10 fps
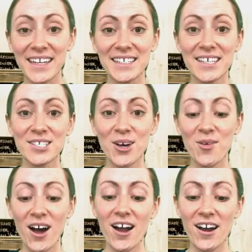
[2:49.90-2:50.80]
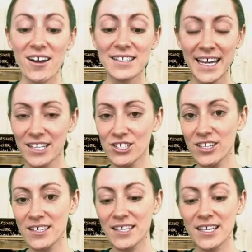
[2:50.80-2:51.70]
Great, so our second
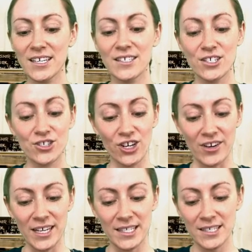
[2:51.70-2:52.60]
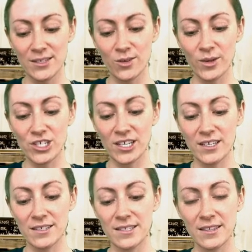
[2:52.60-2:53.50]
cheese is Duris, which
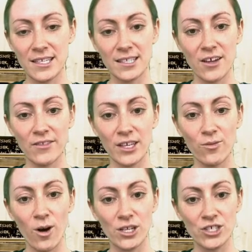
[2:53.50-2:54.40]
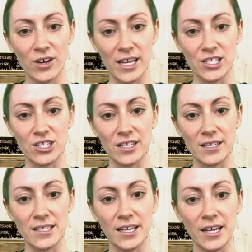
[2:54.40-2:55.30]
is this lovely wash-drying
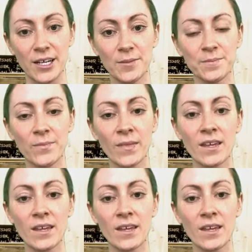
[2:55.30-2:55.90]
cheese here.